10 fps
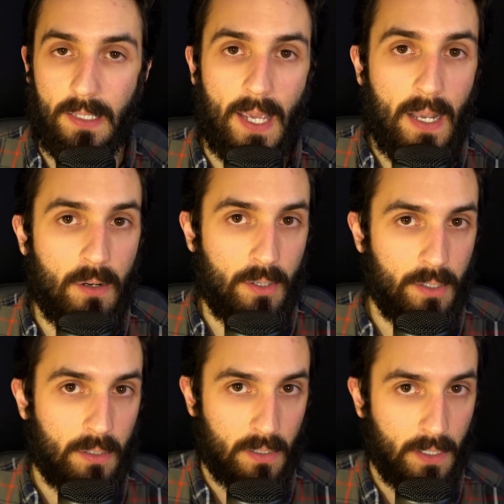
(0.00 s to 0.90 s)
can hurt
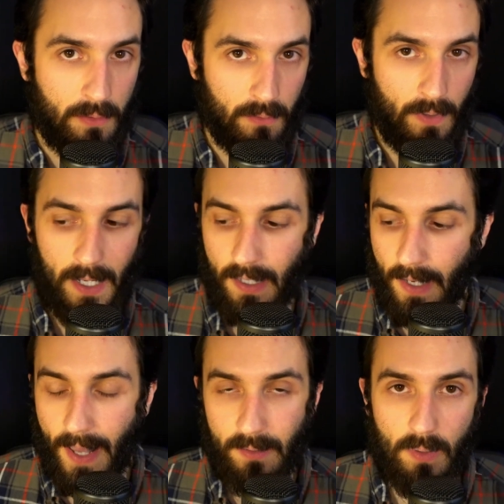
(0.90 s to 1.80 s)
your click-through rate.
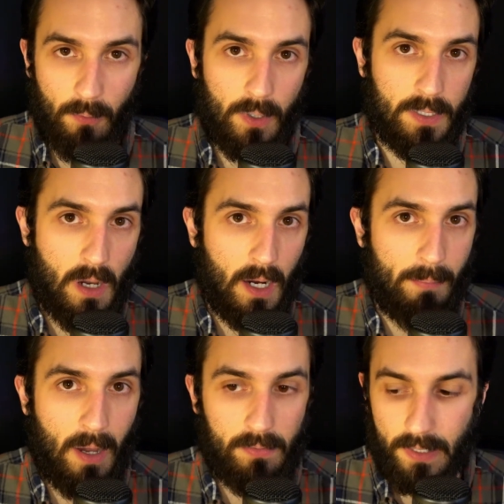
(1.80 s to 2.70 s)
And that's what I want to talk
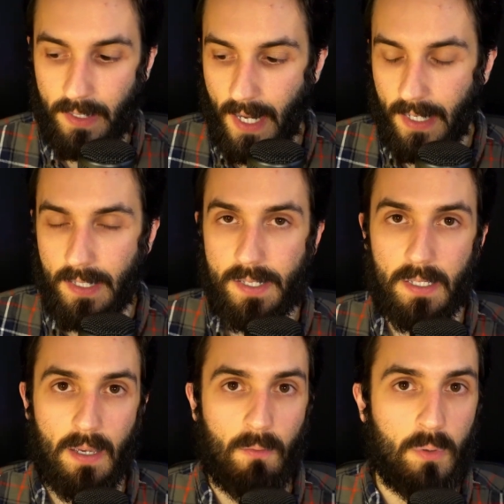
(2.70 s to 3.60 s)
about today. Is
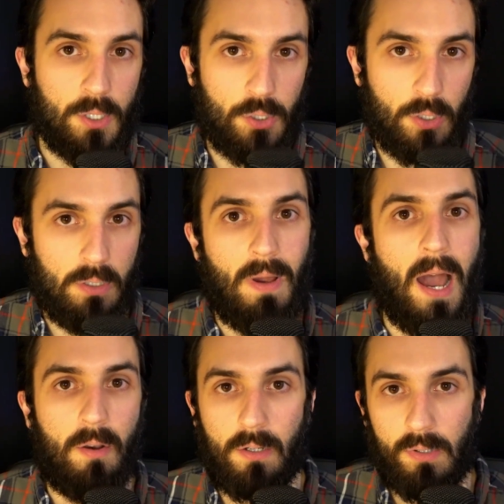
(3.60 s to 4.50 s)
I want to show you
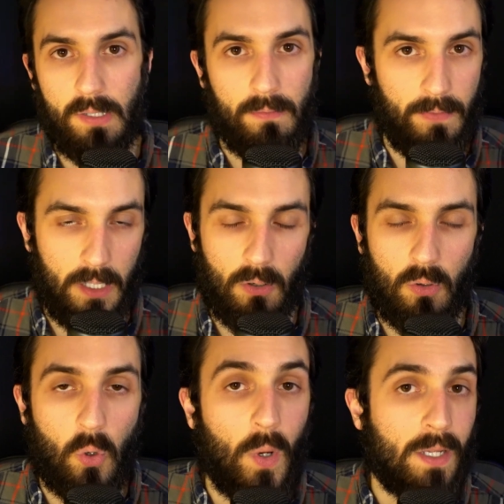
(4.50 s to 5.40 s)
how to create a video
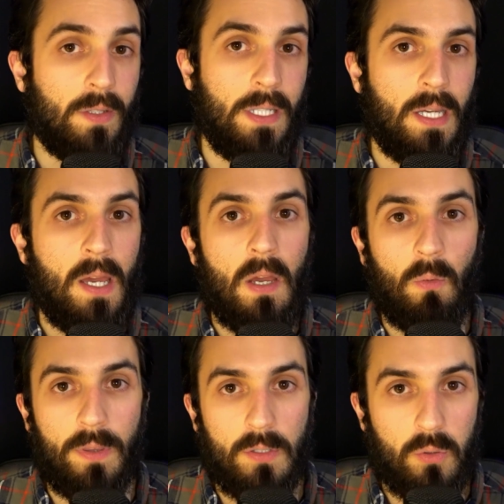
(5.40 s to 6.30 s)
quickly
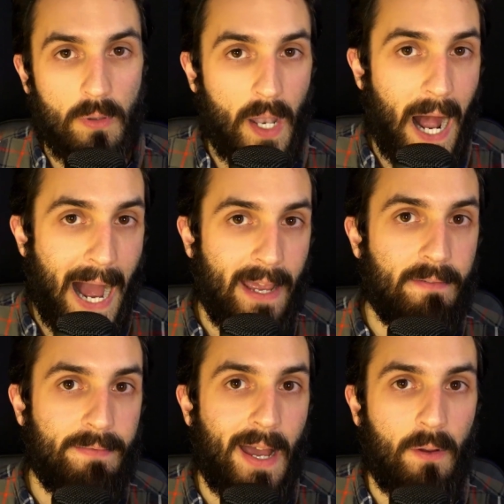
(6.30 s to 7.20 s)
with a tool that I have
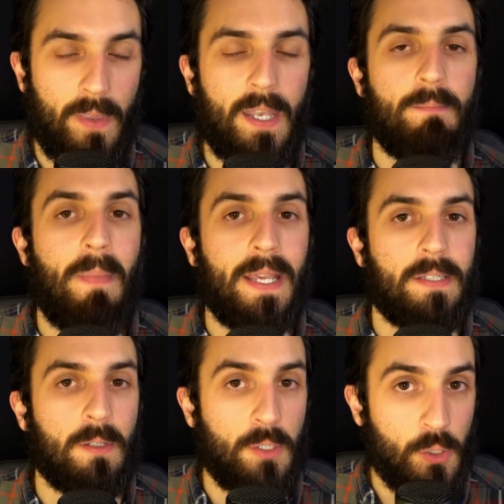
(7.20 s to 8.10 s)
found that makes
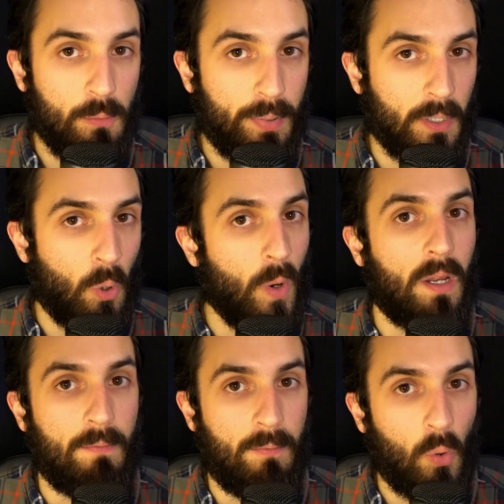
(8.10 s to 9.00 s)
it super quick
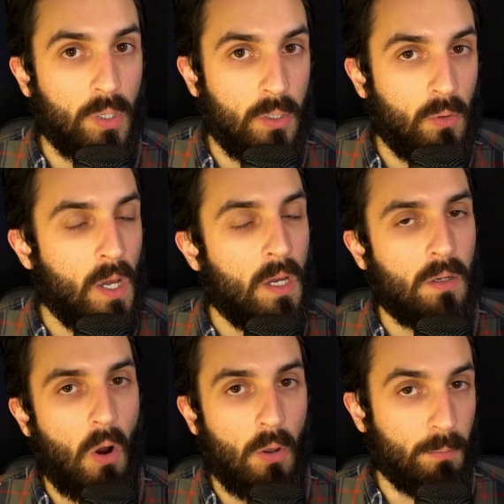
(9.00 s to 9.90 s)
for you,
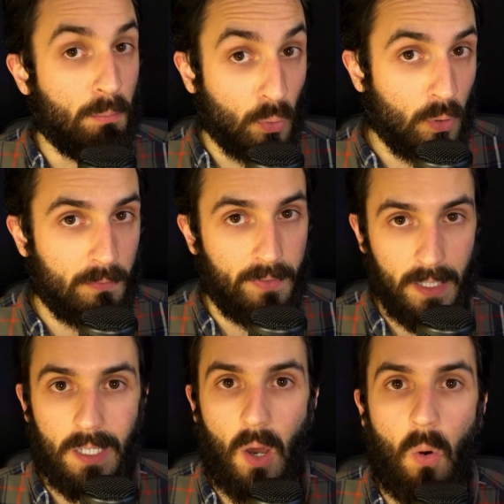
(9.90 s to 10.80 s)
called Bool
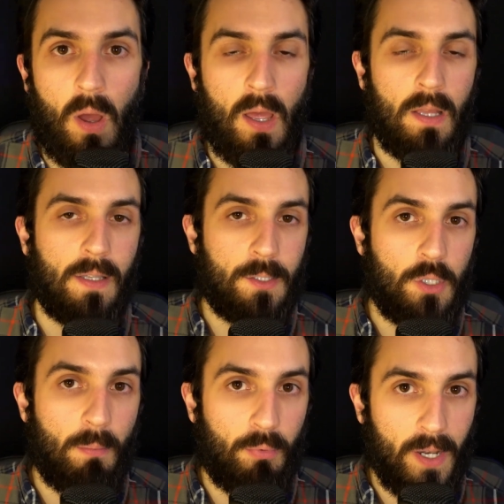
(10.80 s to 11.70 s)
Video. Let's
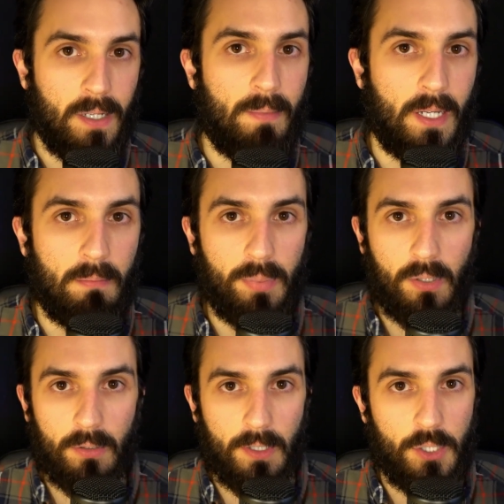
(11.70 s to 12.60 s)
jump right into my
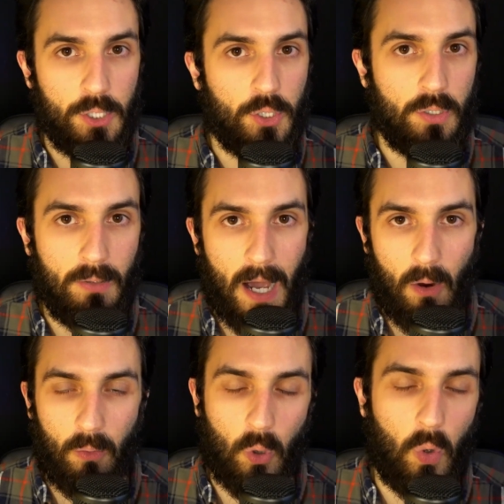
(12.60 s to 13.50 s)
computer and just show you
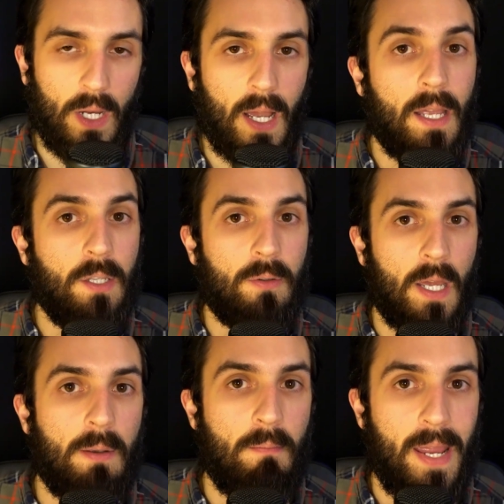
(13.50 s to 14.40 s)
how quick you
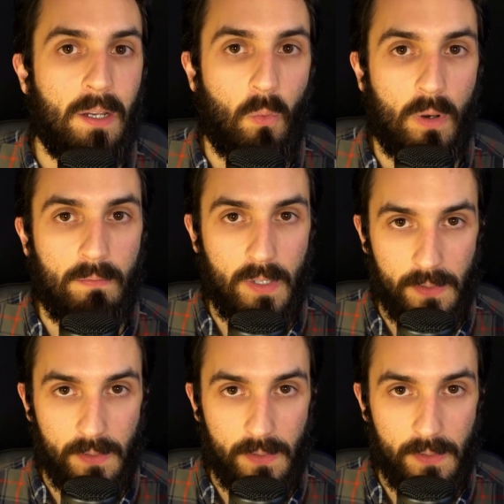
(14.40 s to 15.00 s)
can make one of these